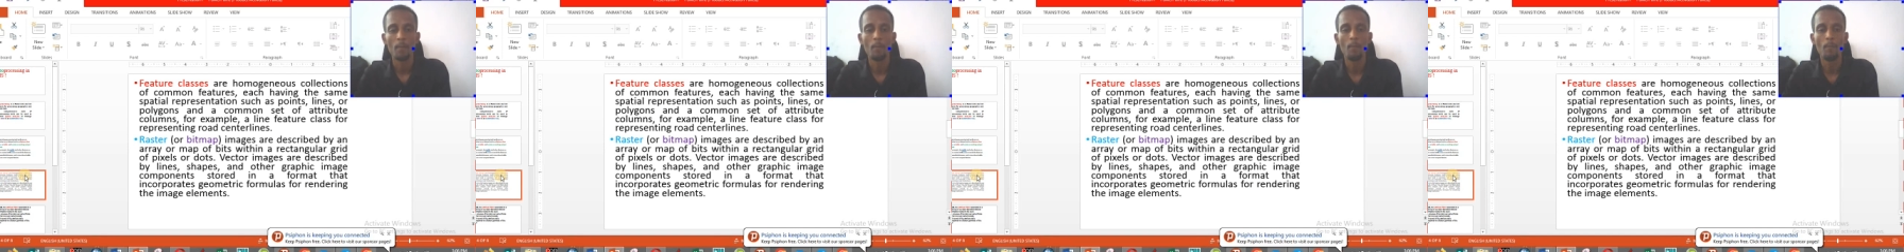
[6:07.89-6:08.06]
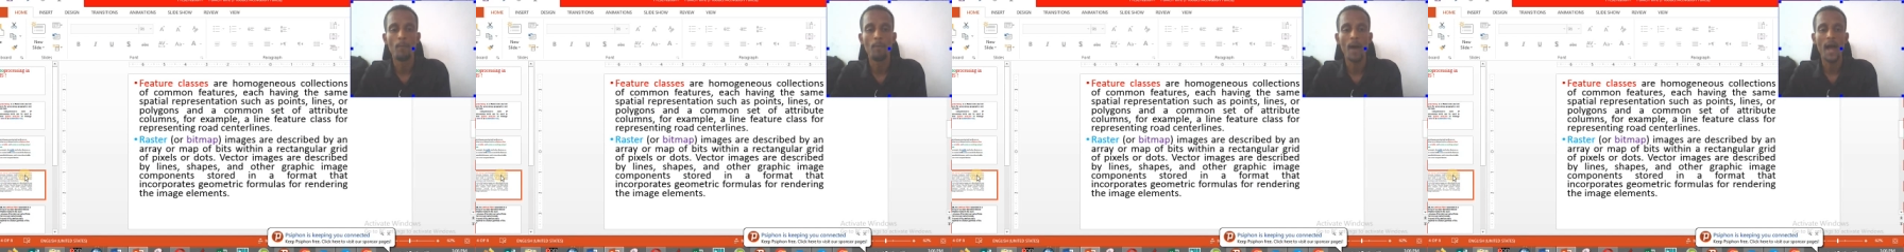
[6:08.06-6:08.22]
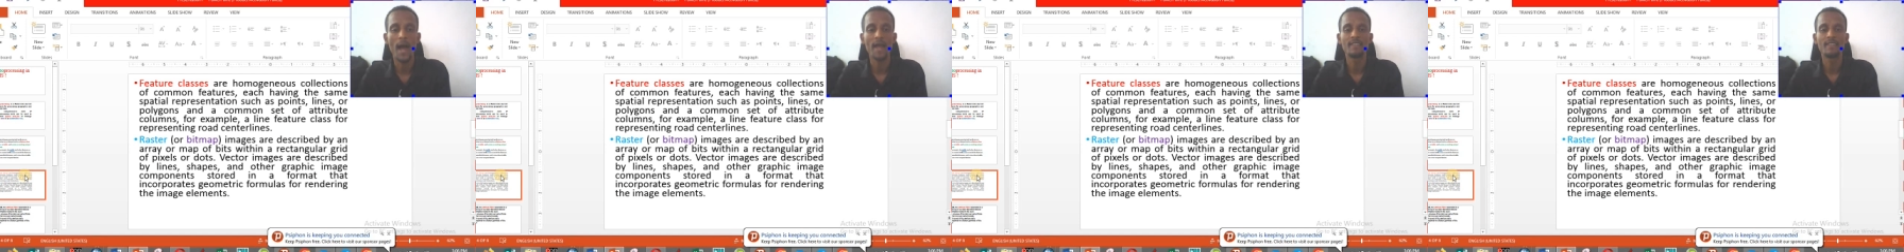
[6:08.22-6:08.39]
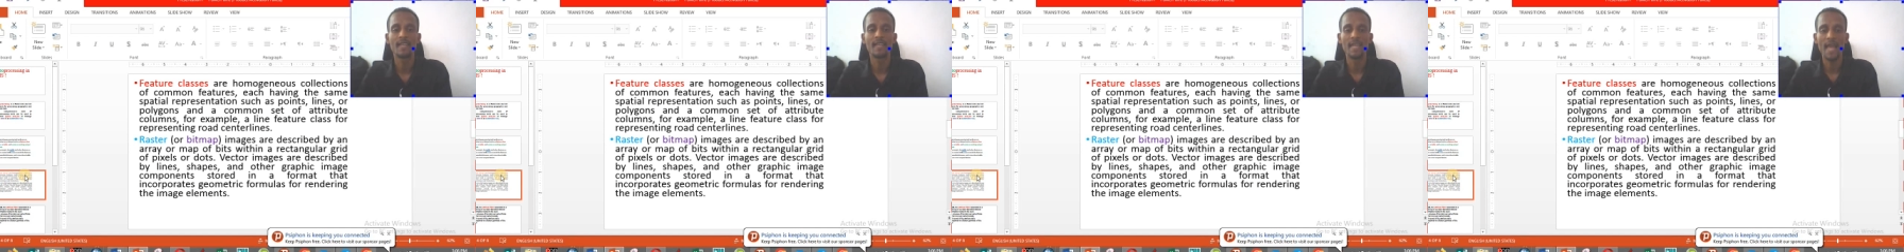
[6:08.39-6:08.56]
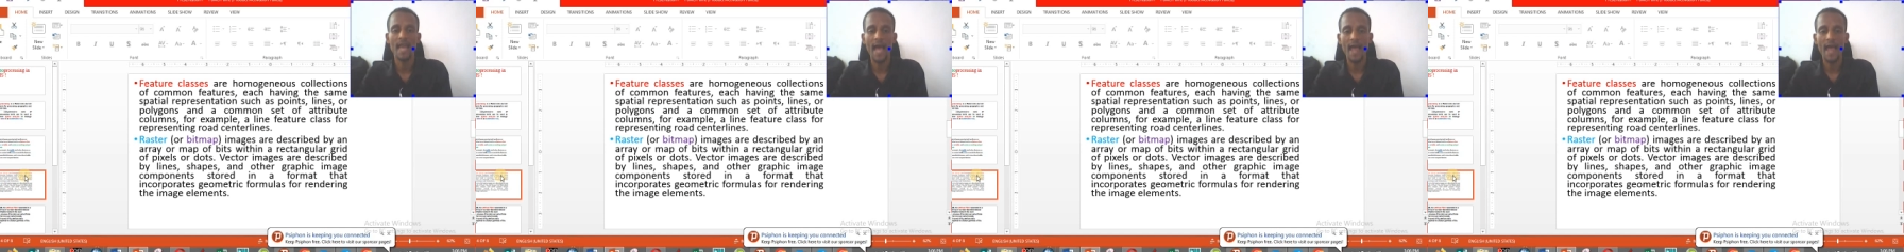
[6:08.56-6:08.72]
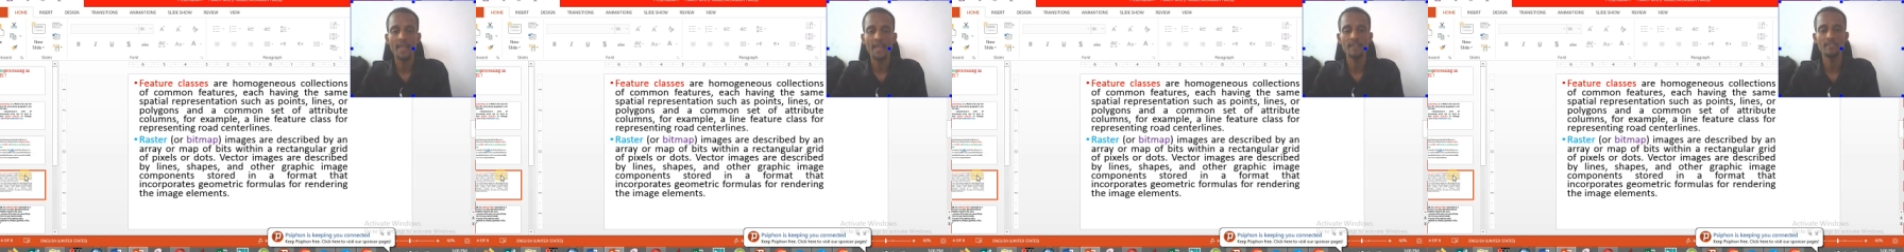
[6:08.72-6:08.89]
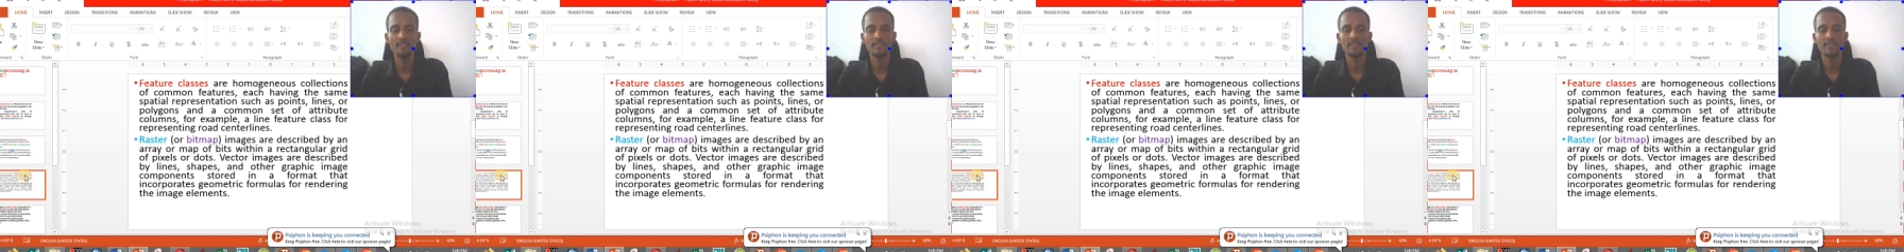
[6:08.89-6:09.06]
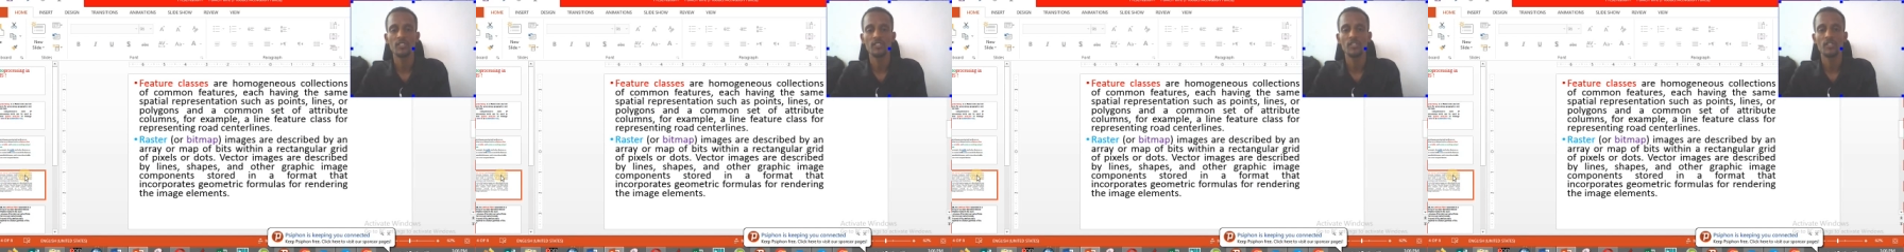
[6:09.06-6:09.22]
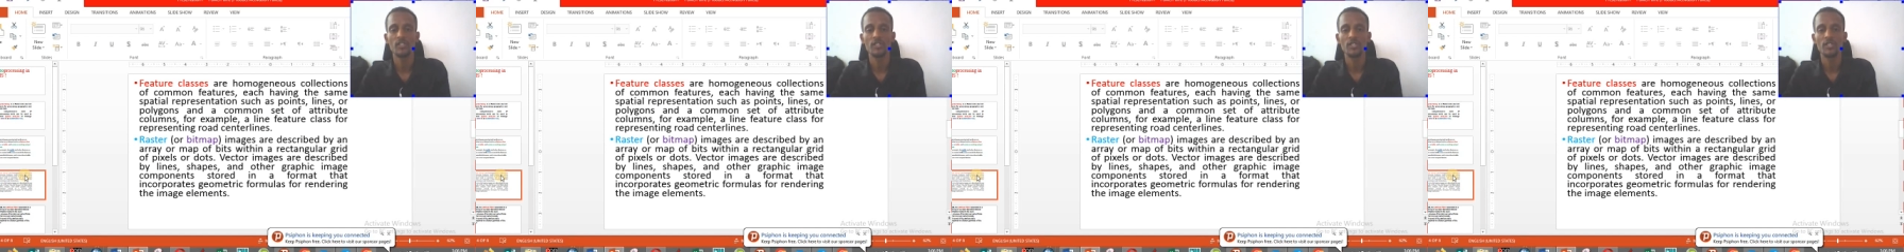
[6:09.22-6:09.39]
by the lines,
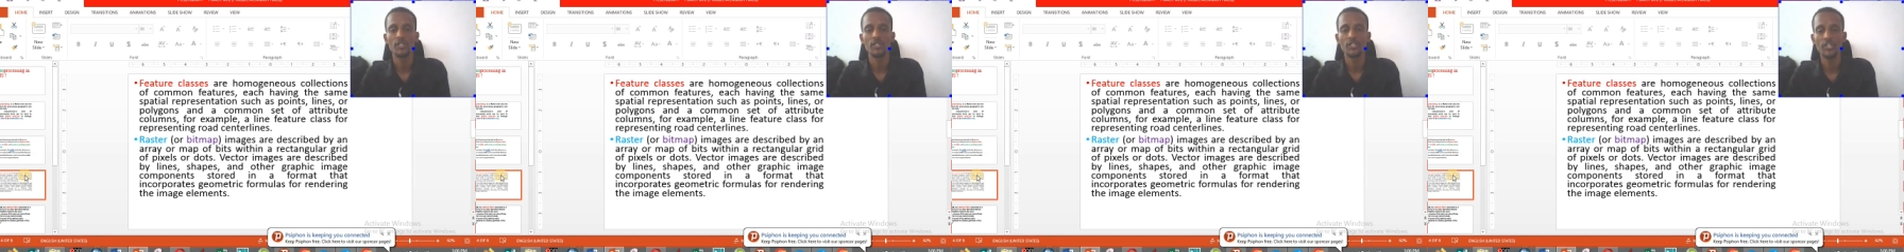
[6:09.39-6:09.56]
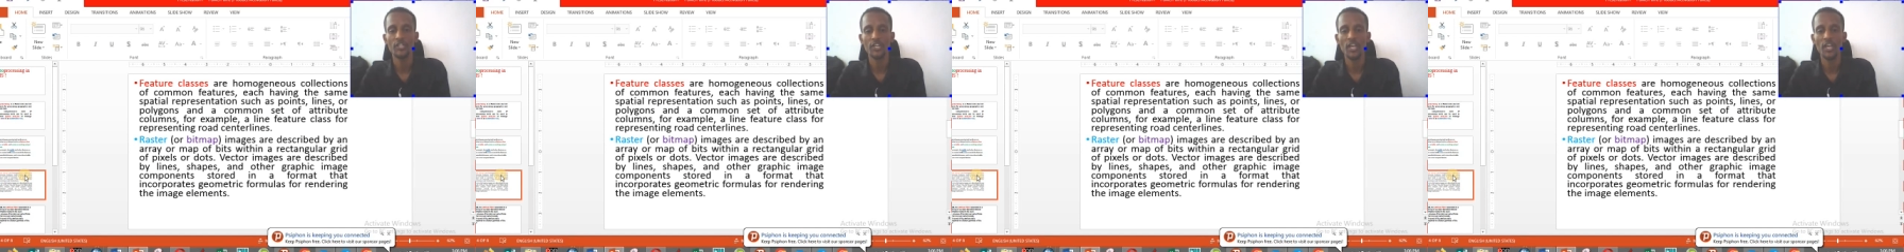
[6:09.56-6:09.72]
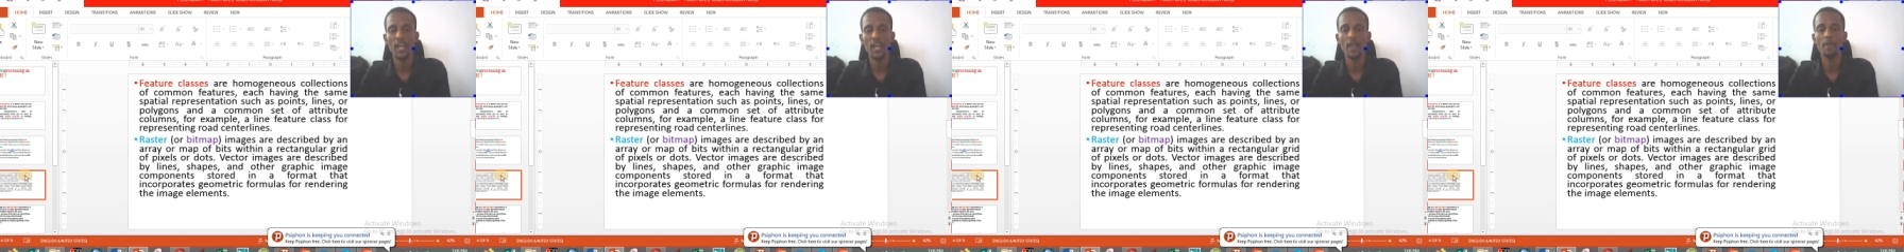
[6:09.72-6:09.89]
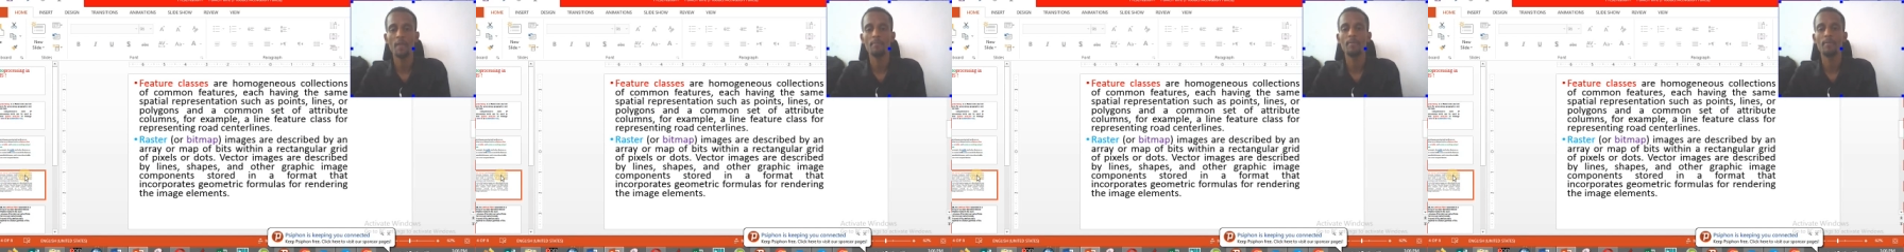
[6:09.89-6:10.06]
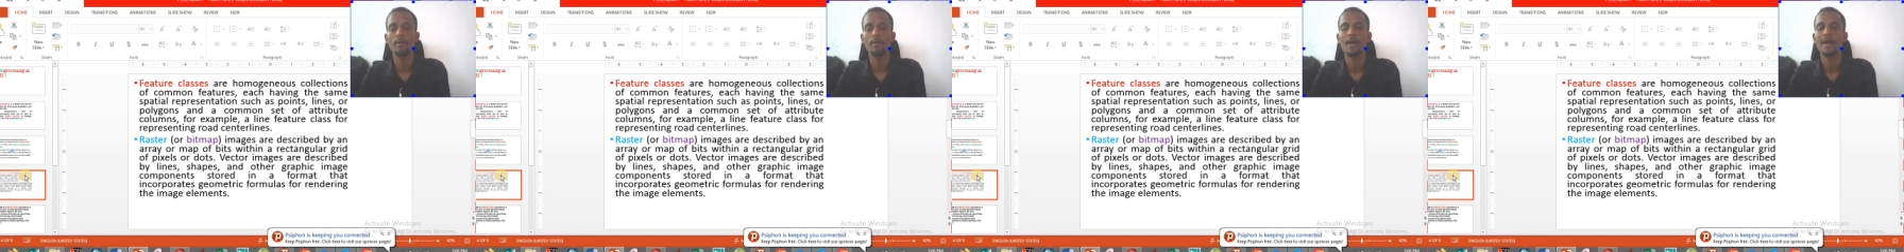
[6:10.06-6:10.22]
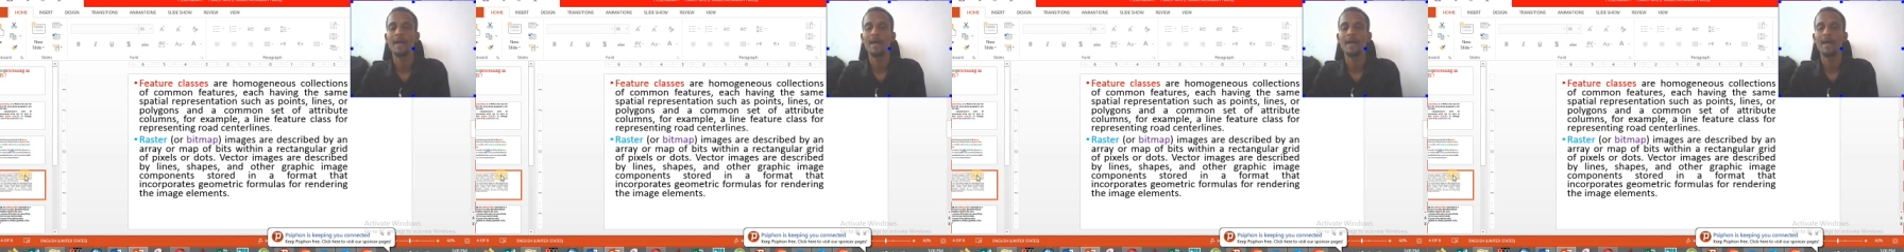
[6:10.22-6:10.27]
shape,